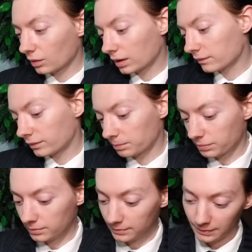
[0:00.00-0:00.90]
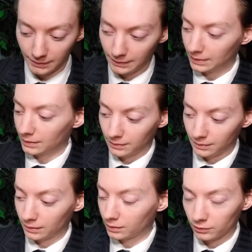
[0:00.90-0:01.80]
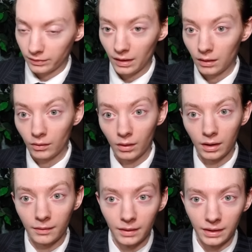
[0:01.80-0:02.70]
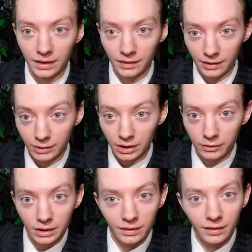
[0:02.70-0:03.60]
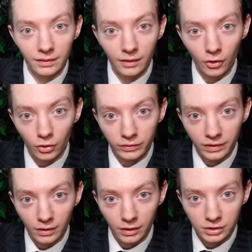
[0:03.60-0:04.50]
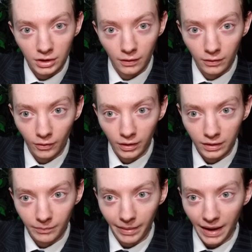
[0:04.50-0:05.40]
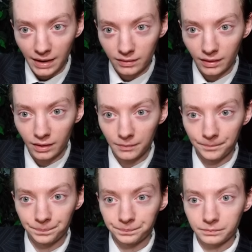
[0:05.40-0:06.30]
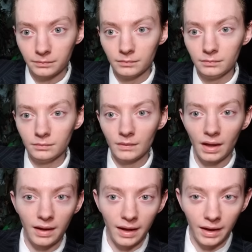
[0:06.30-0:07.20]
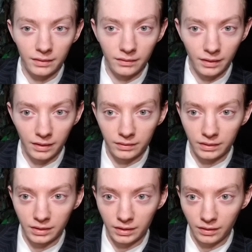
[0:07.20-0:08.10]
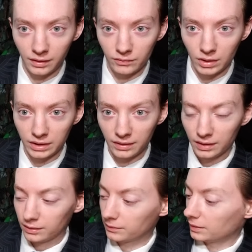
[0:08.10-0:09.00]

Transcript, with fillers: line for God knows how long. There we go, you can see the golden arches on the bag there. And uh, then you can see right there,